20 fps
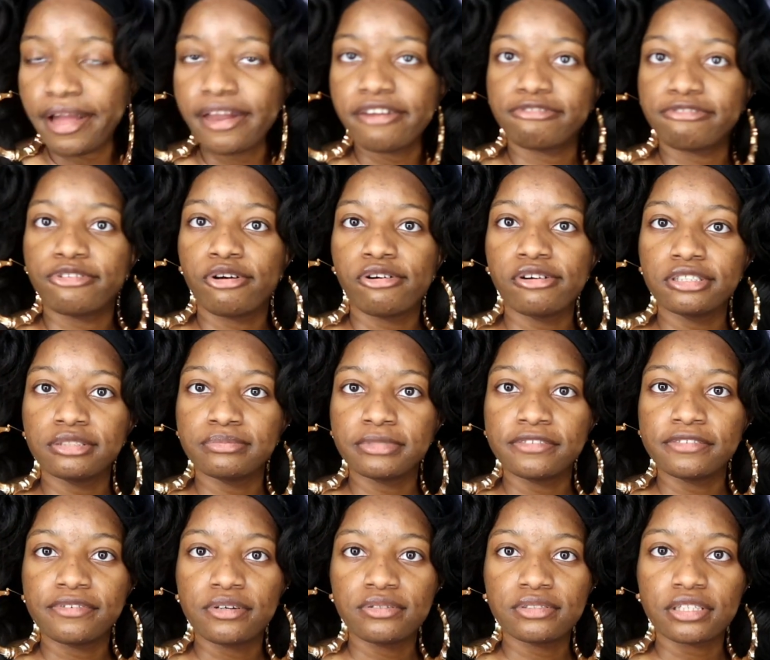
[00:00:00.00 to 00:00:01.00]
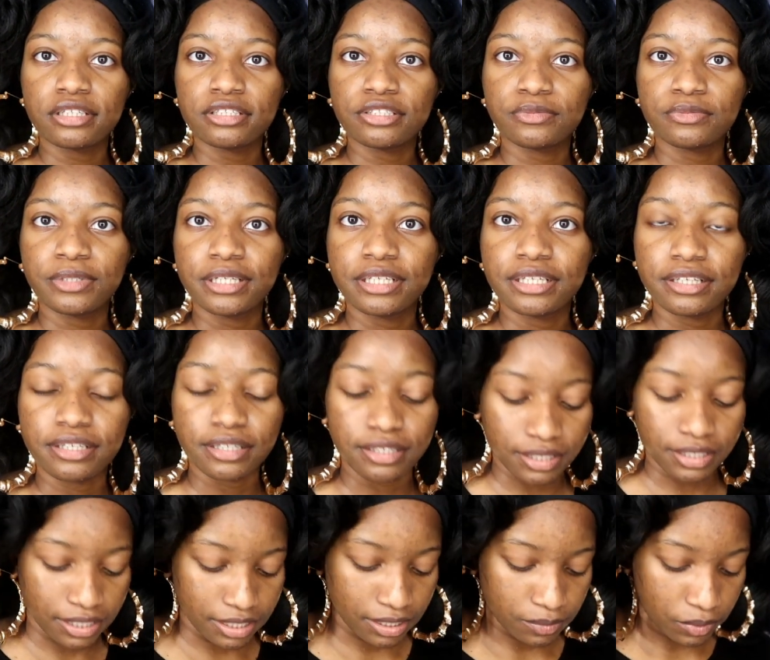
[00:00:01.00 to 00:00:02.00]
And of course my phone starts ringing
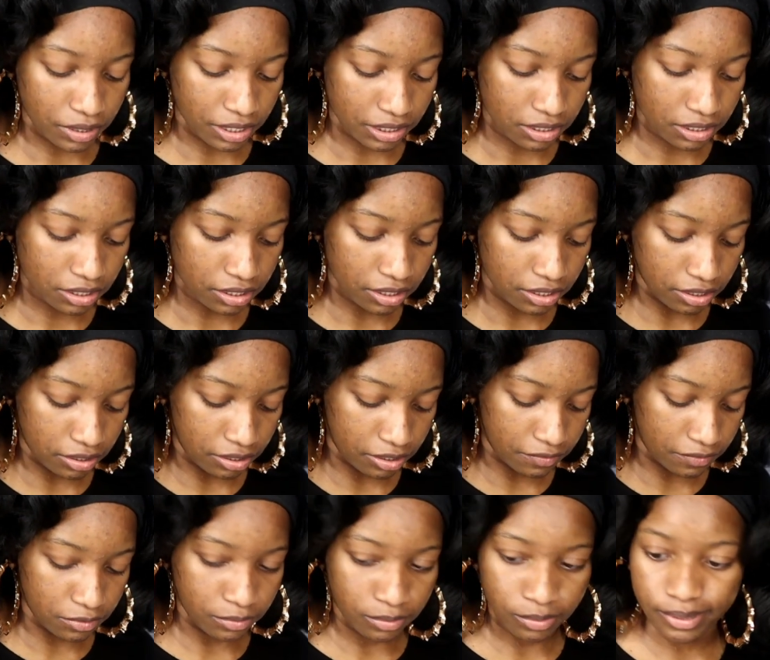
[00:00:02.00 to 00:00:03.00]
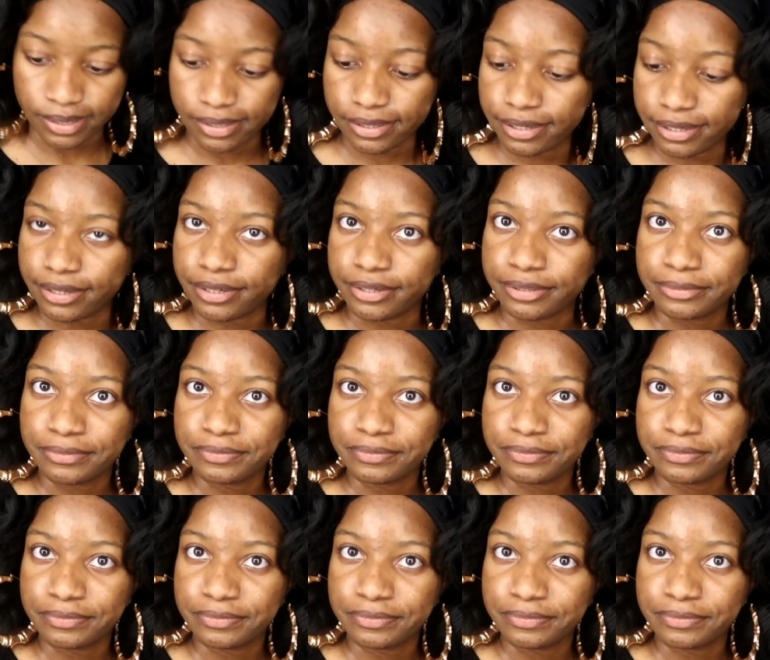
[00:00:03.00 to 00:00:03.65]
again when I take it off the ringer.